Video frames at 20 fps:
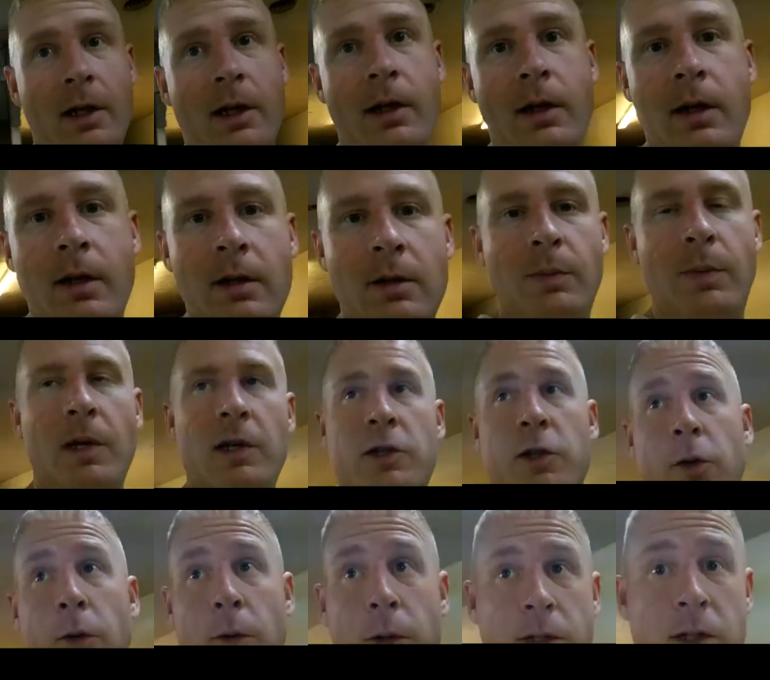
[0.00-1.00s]
in it, as
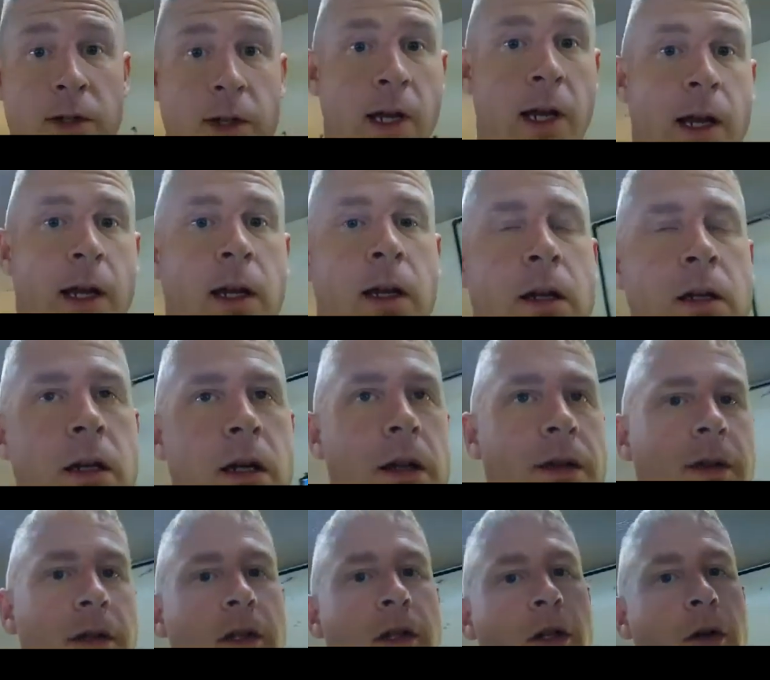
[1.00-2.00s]
Pisser would say.
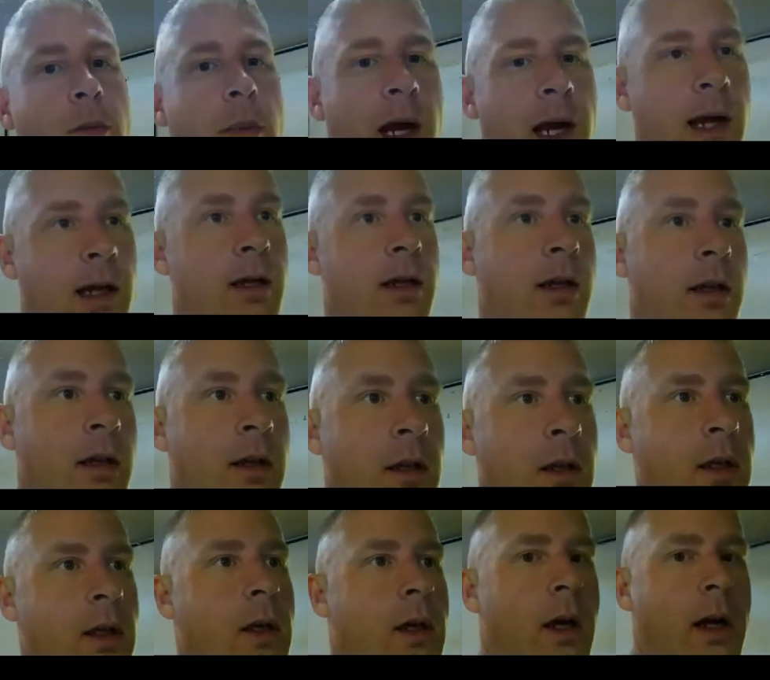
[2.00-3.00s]
Nothing too bad.
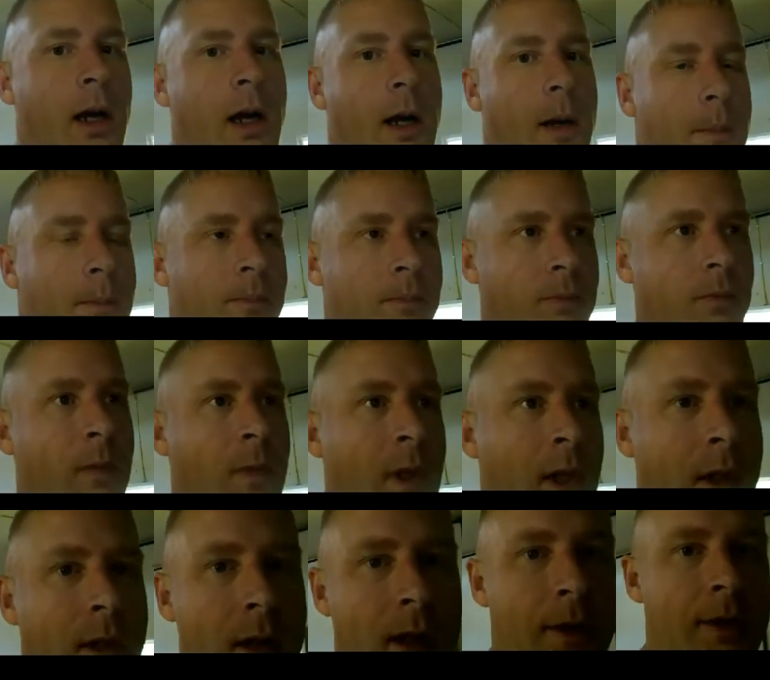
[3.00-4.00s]

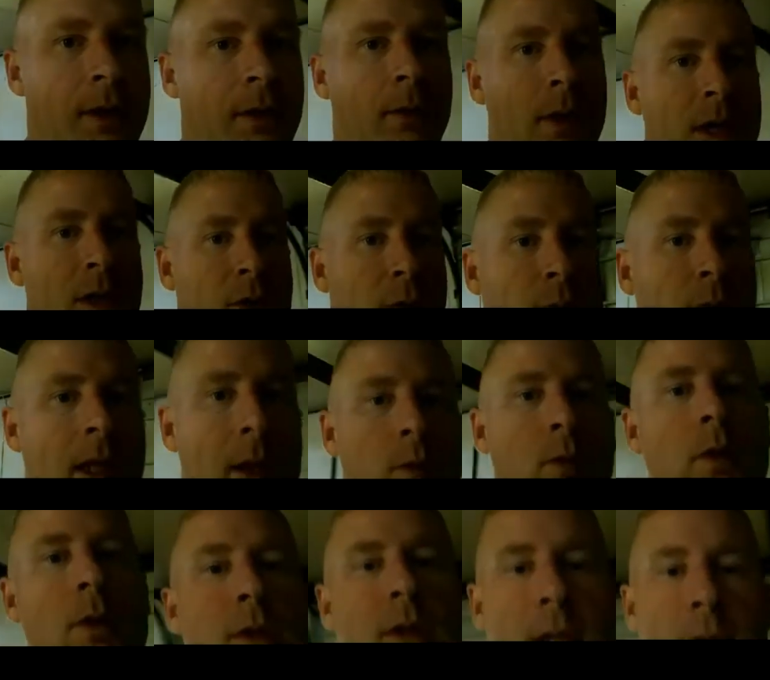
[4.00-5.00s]
Nothing a razor blade
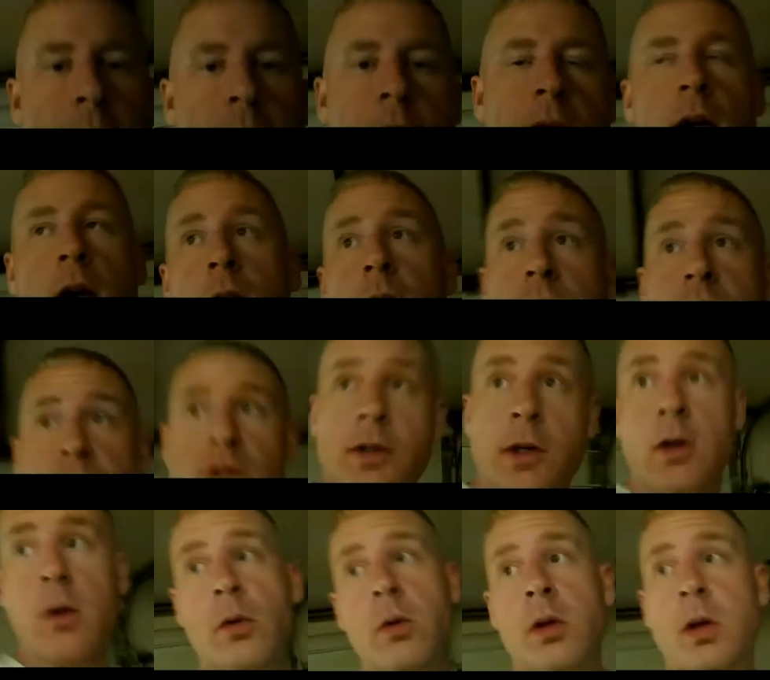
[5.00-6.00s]
won't take care of.
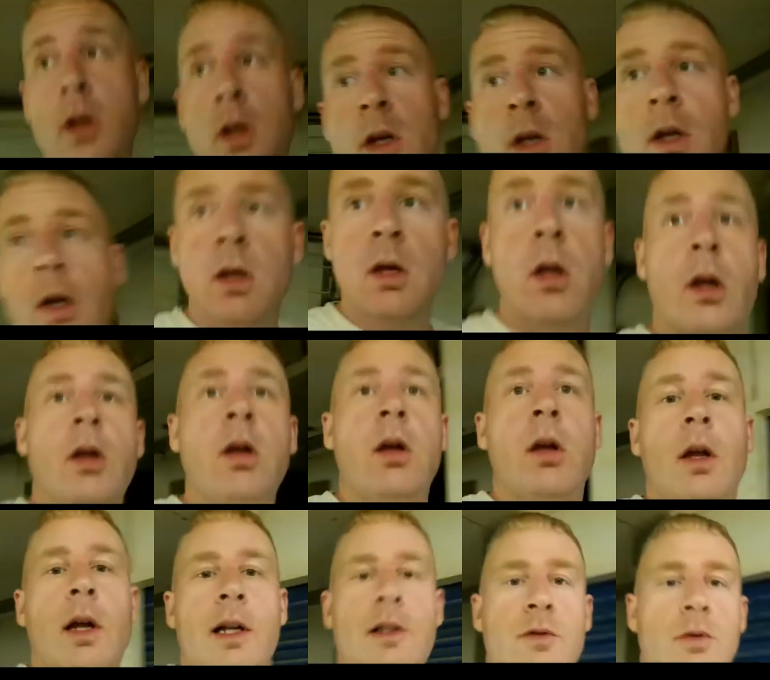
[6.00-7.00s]
So
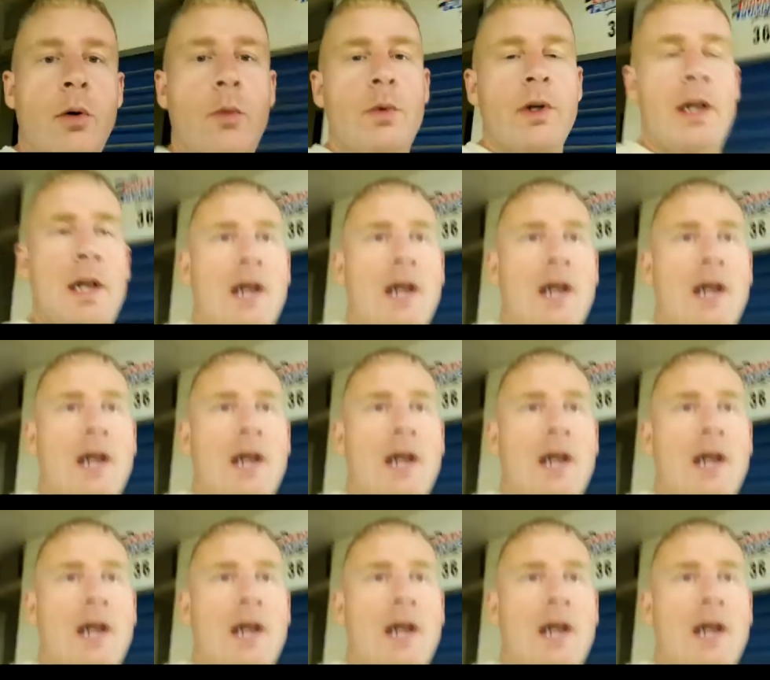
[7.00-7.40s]
that's what we